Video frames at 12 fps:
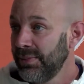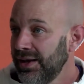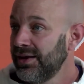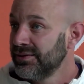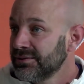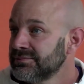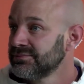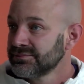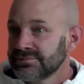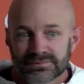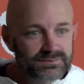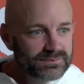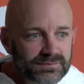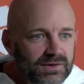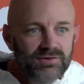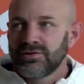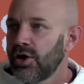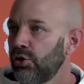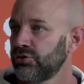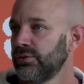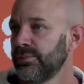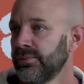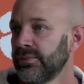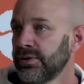man, this is
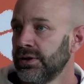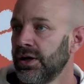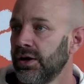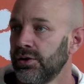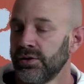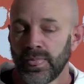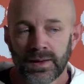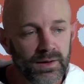awesome, you know.